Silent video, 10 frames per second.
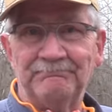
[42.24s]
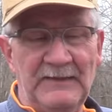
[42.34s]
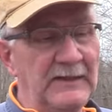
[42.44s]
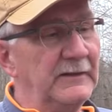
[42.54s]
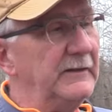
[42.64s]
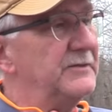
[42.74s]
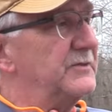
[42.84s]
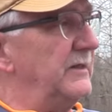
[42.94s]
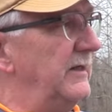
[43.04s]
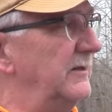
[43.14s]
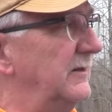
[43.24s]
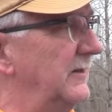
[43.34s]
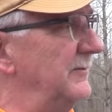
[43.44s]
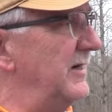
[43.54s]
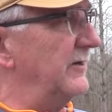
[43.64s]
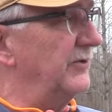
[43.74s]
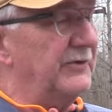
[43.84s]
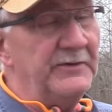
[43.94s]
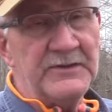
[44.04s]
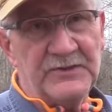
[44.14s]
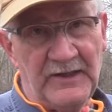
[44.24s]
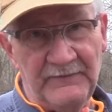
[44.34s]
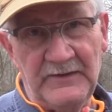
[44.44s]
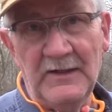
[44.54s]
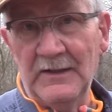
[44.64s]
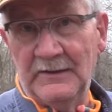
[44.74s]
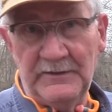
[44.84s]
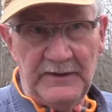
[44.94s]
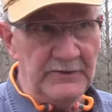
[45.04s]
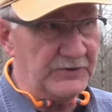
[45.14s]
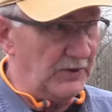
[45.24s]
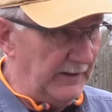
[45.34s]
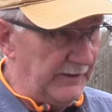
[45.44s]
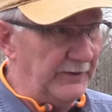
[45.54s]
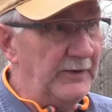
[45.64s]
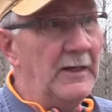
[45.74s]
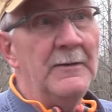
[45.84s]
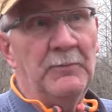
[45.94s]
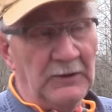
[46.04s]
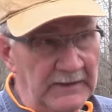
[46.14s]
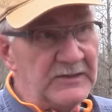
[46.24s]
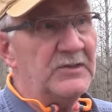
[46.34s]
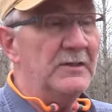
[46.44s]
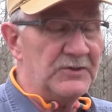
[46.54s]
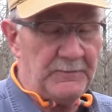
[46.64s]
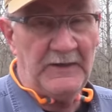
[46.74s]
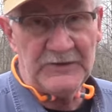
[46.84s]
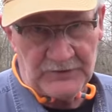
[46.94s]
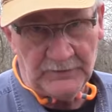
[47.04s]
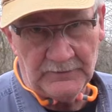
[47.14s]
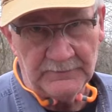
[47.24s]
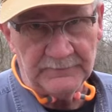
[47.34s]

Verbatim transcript: Yeah, it's the Ithaca Model 37 Deerslayer Police Special.